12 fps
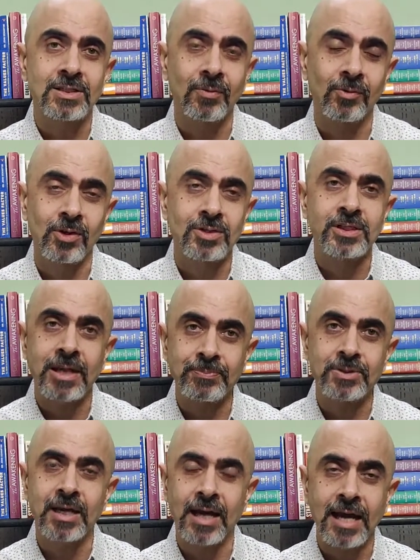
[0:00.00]
some of the
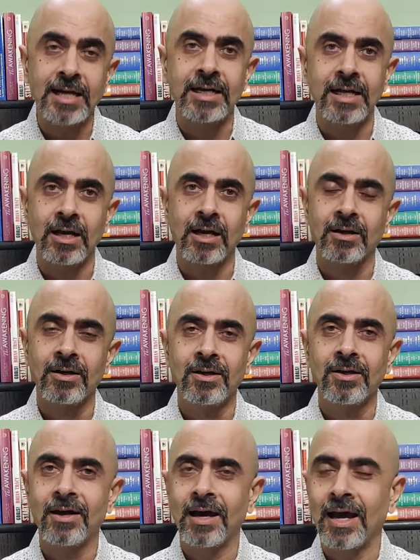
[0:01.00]
steps that I take.
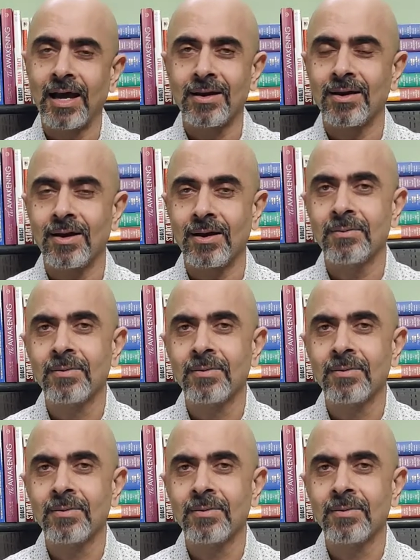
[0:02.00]
And